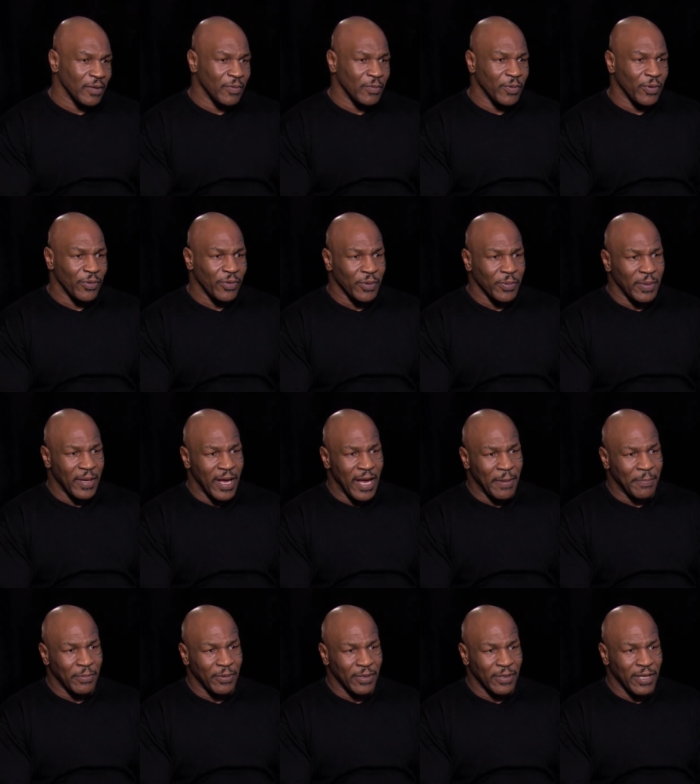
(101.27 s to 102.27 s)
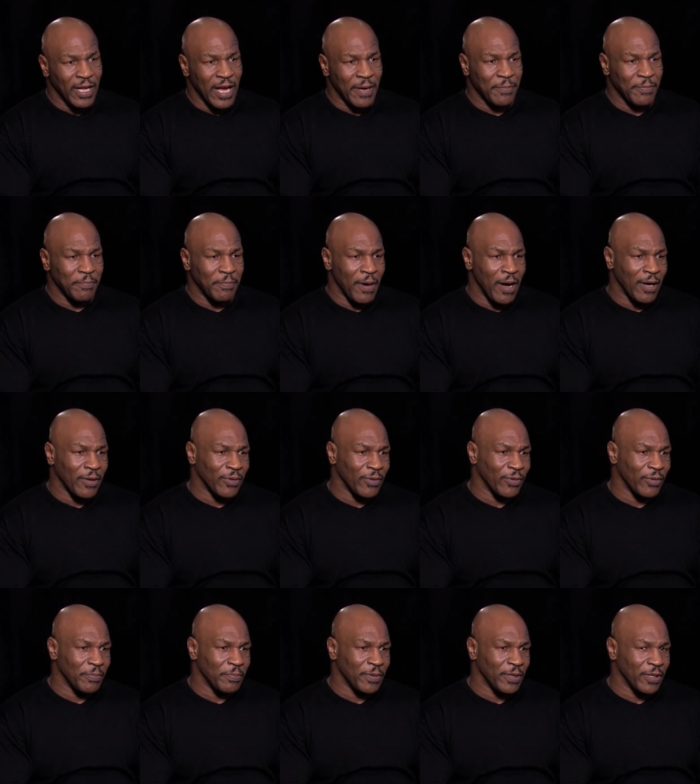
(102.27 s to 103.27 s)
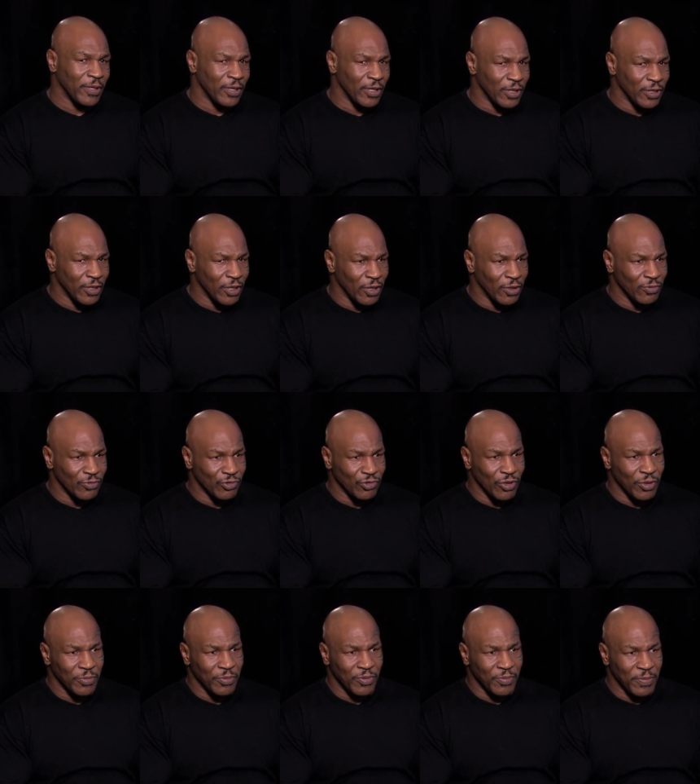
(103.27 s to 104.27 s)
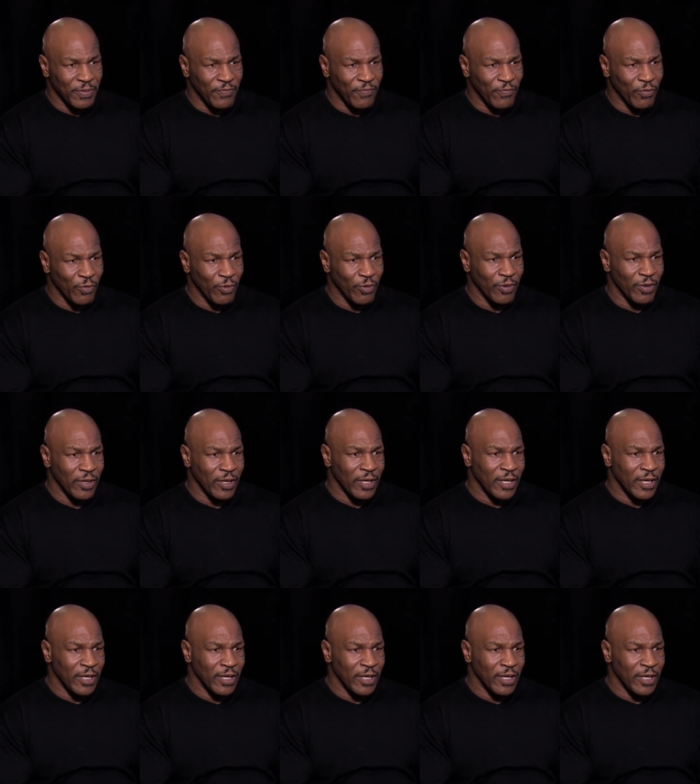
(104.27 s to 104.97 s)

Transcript: let's see what happened in time. Boxing's been in the doldrums before,